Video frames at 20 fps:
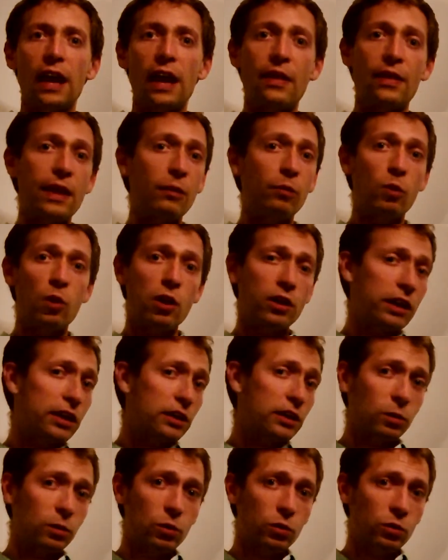And then
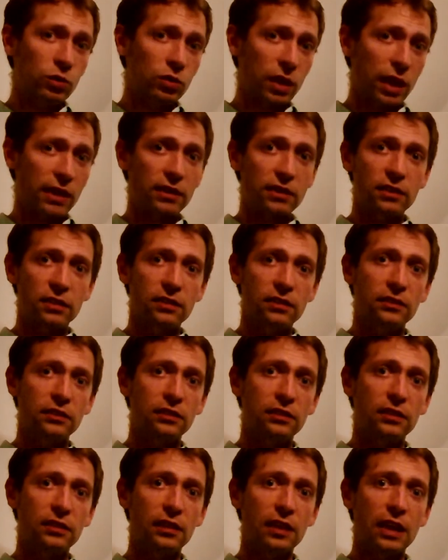working towards that.
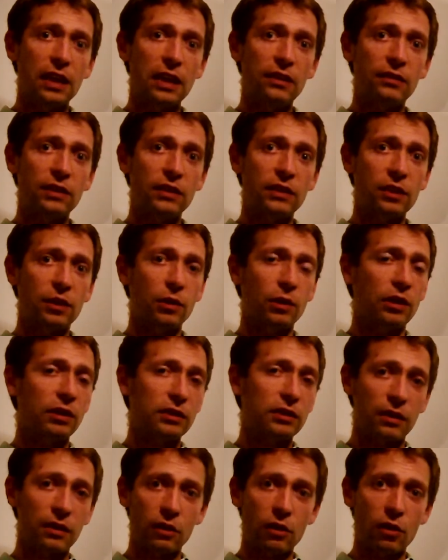If it's, I would
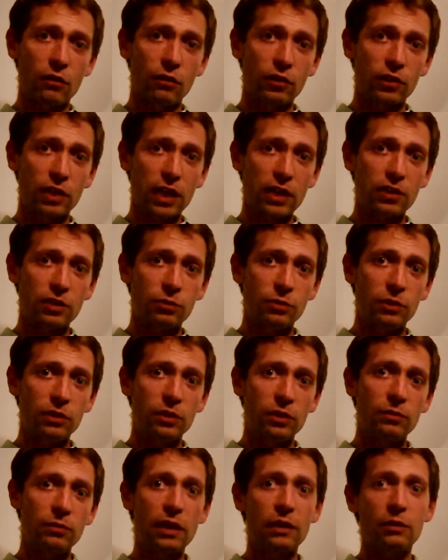like to have a conversation
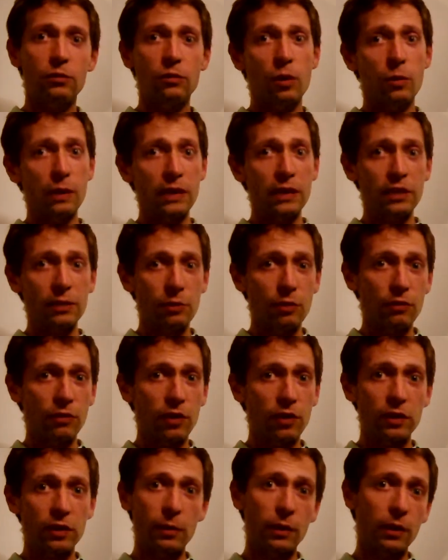with them, then, well, we need to
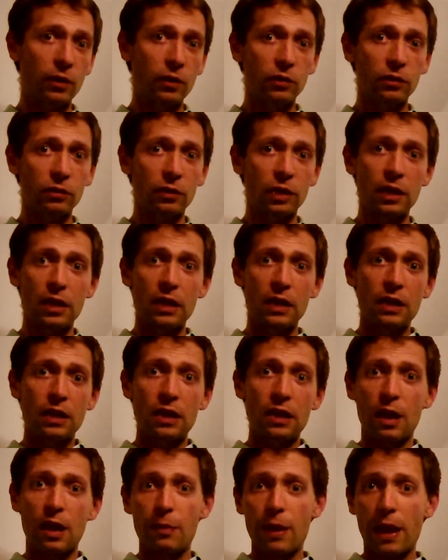invite them along,
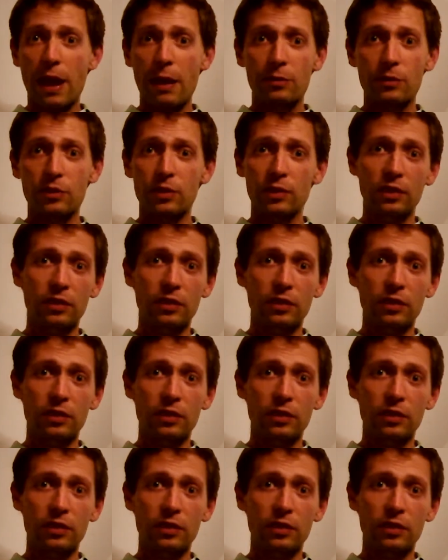perhaps